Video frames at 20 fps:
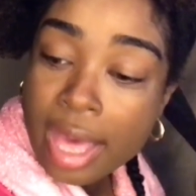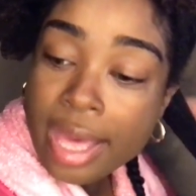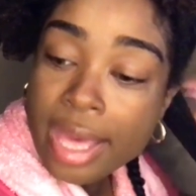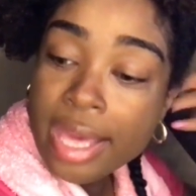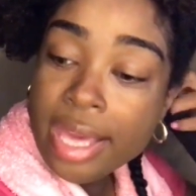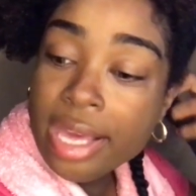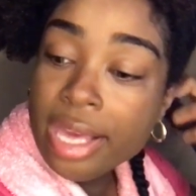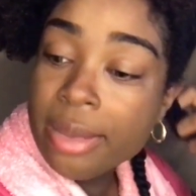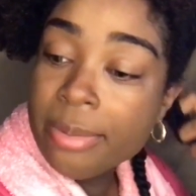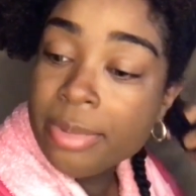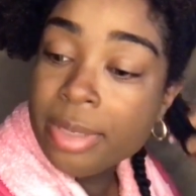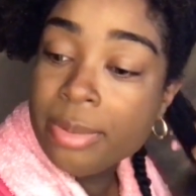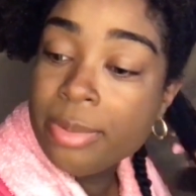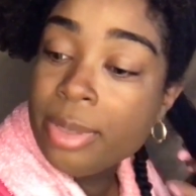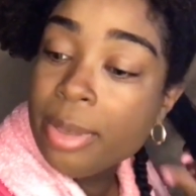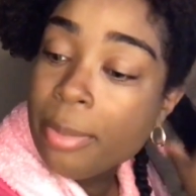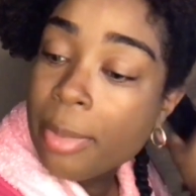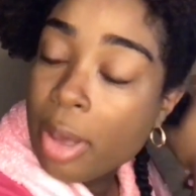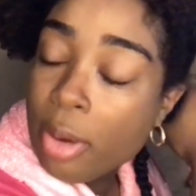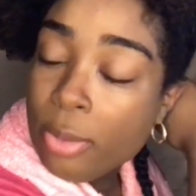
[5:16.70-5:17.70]
he comes
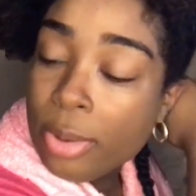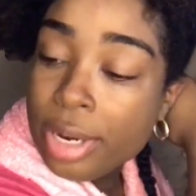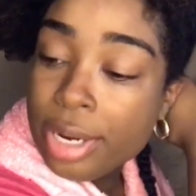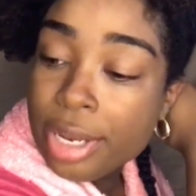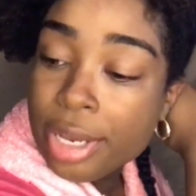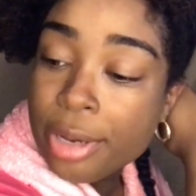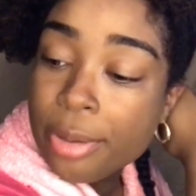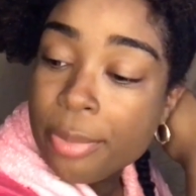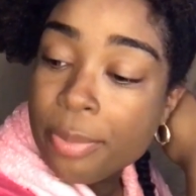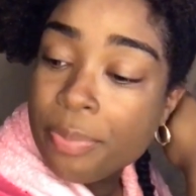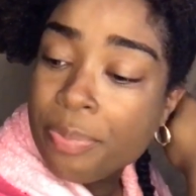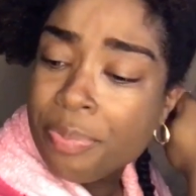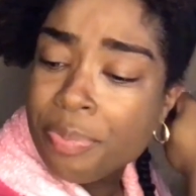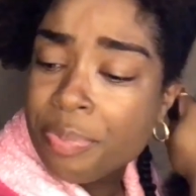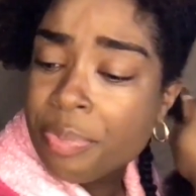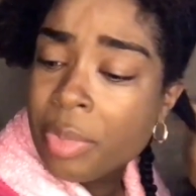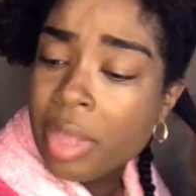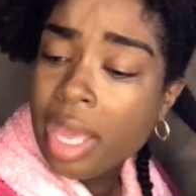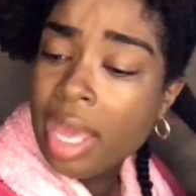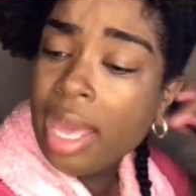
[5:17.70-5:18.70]
up to my window
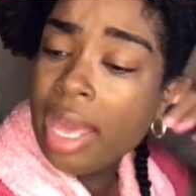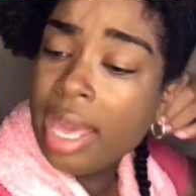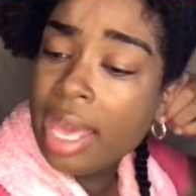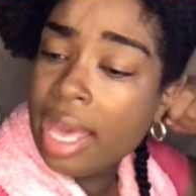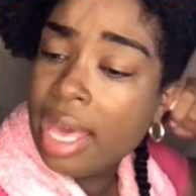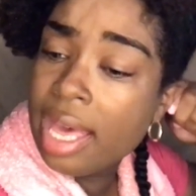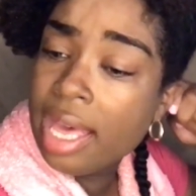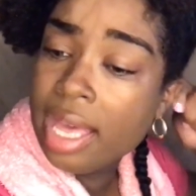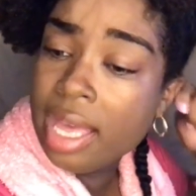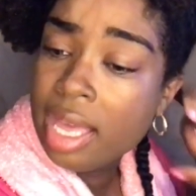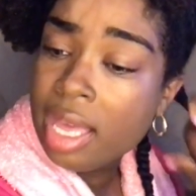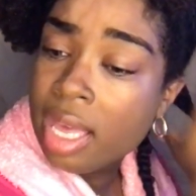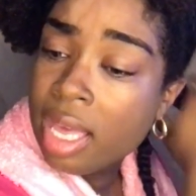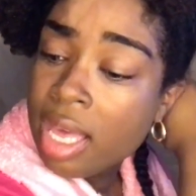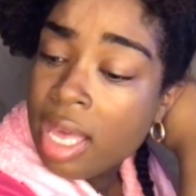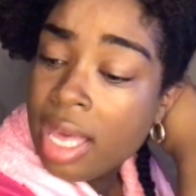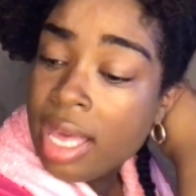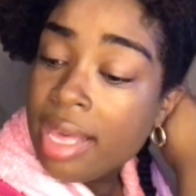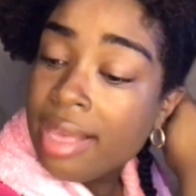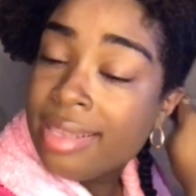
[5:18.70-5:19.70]
and
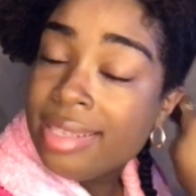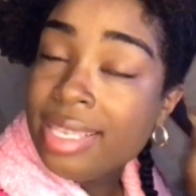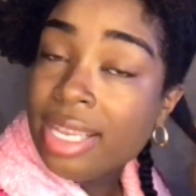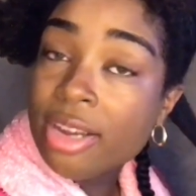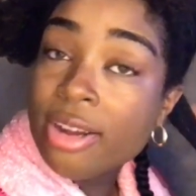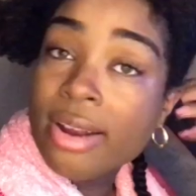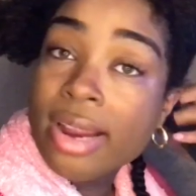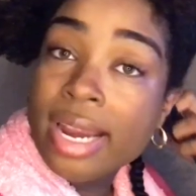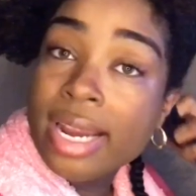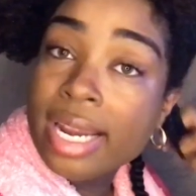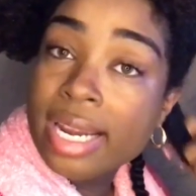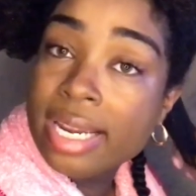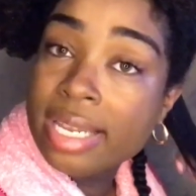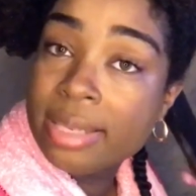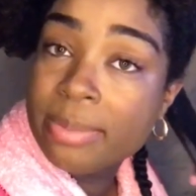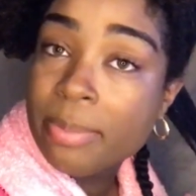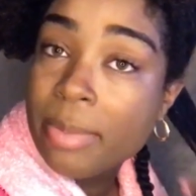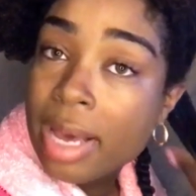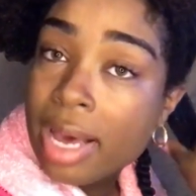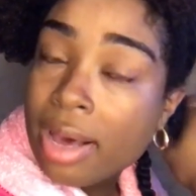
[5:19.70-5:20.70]
cigarette in
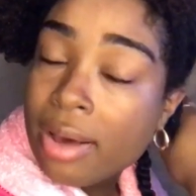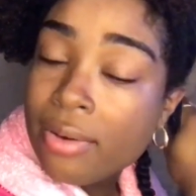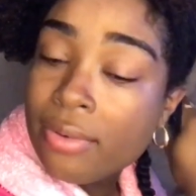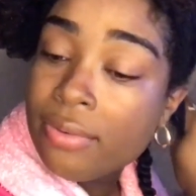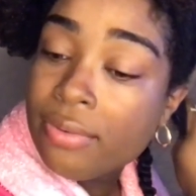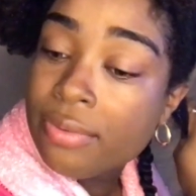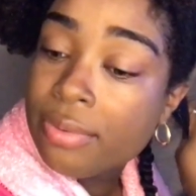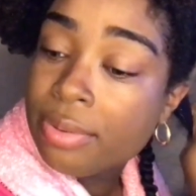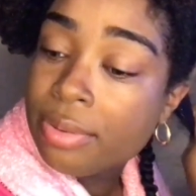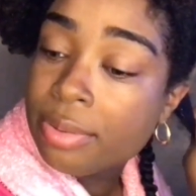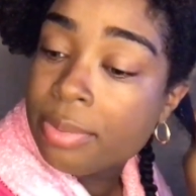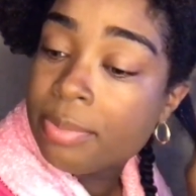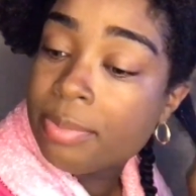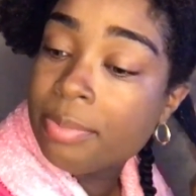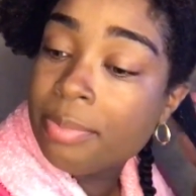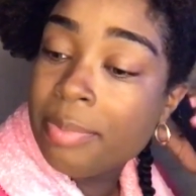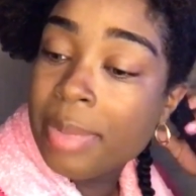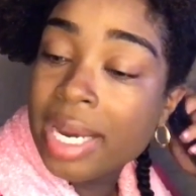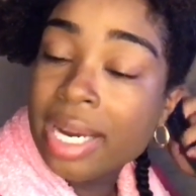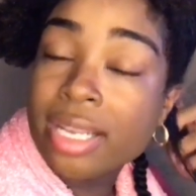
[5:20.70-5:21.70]
his mouth,
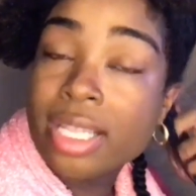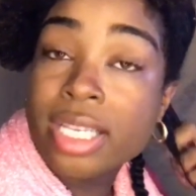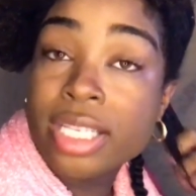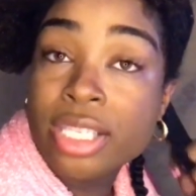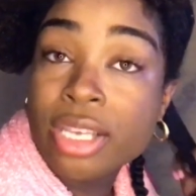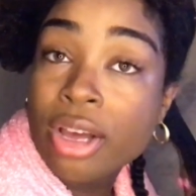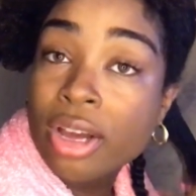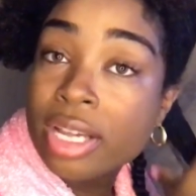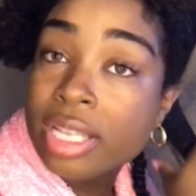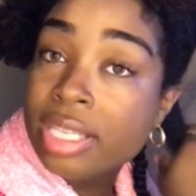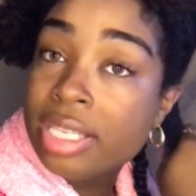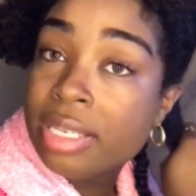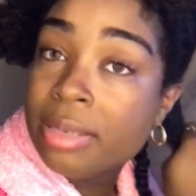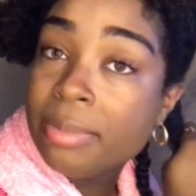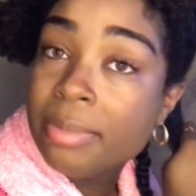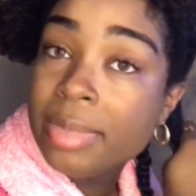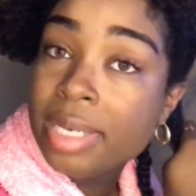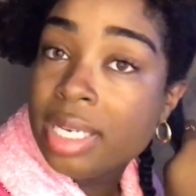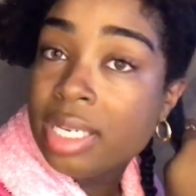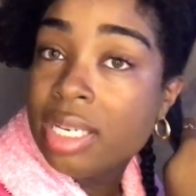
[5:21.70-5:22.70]
barely talking to
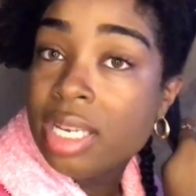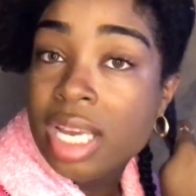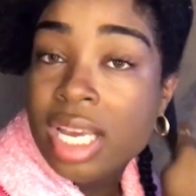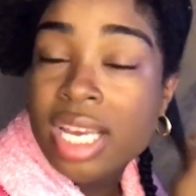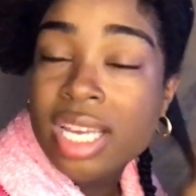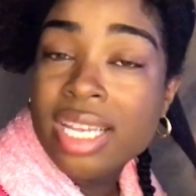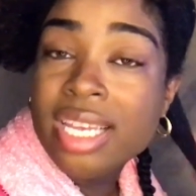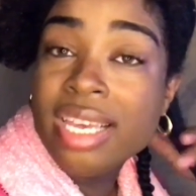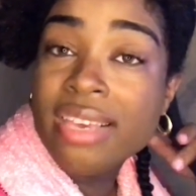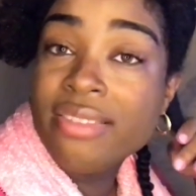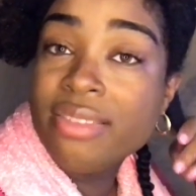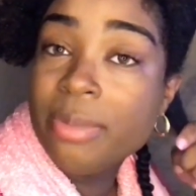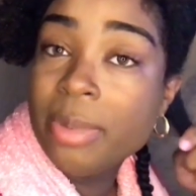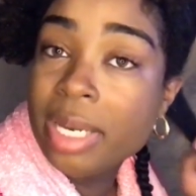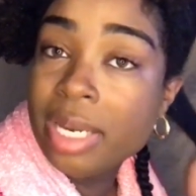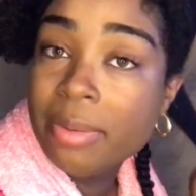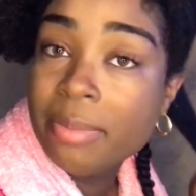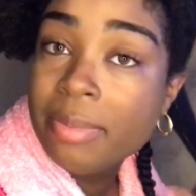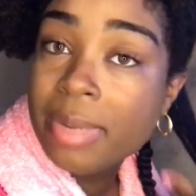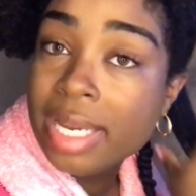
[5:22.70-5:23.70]
me, gives
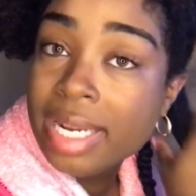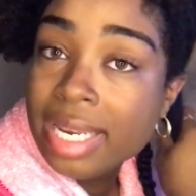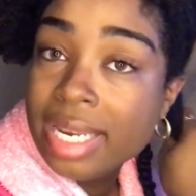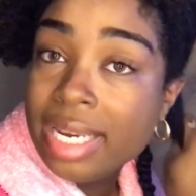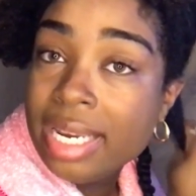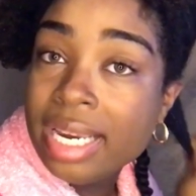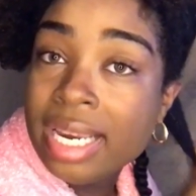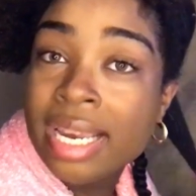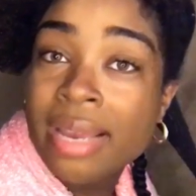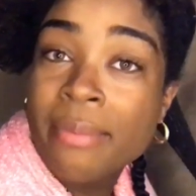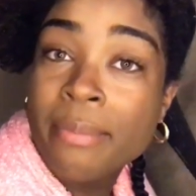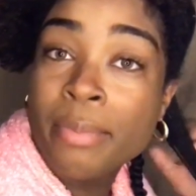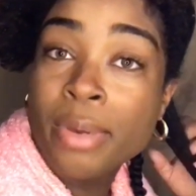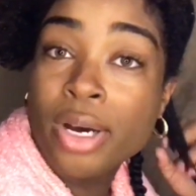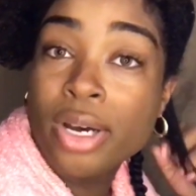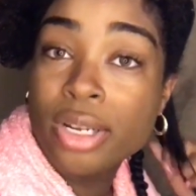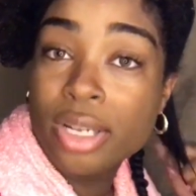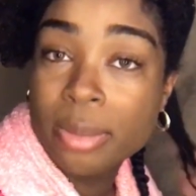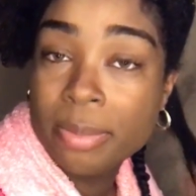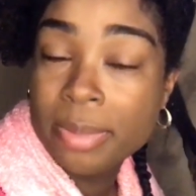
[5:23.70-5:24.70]
me the money
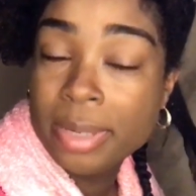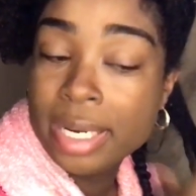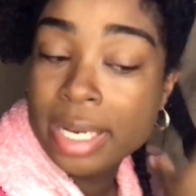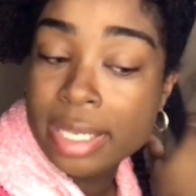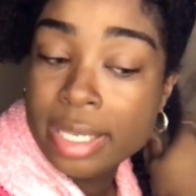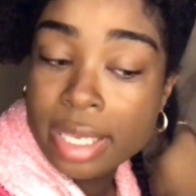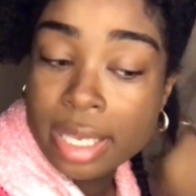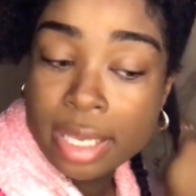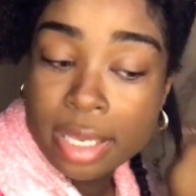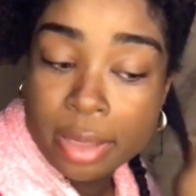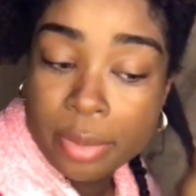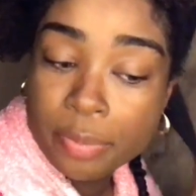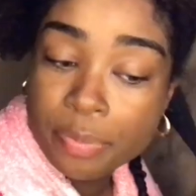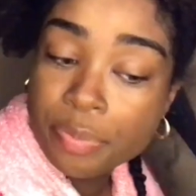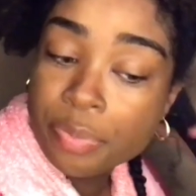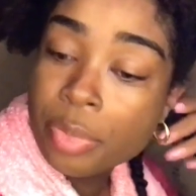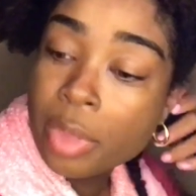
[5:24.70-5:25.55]
balled up in his hand.